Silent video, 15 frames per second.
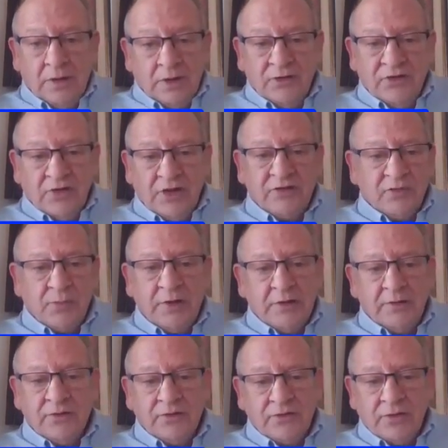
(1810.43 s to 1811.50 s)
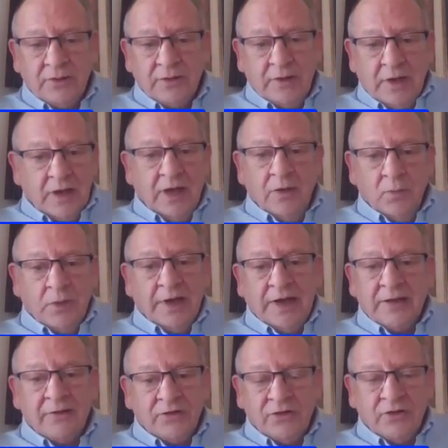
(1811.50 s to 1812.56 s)
assessments, and we
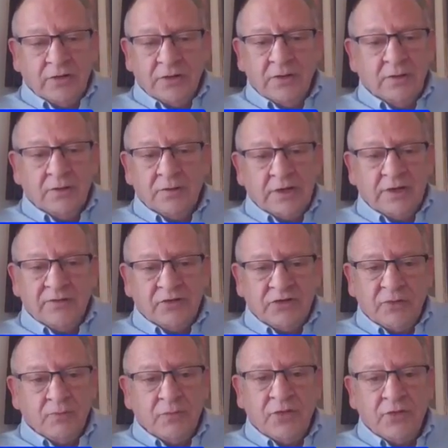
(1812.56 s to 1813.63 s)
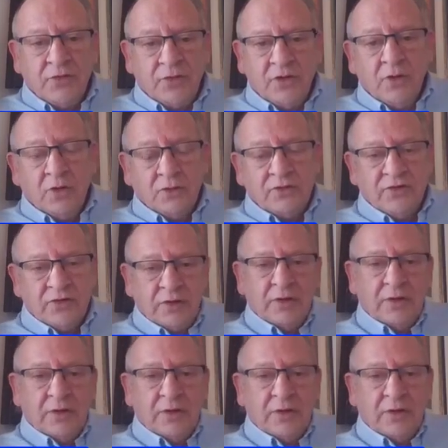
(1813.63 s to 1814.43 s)
had to give some thought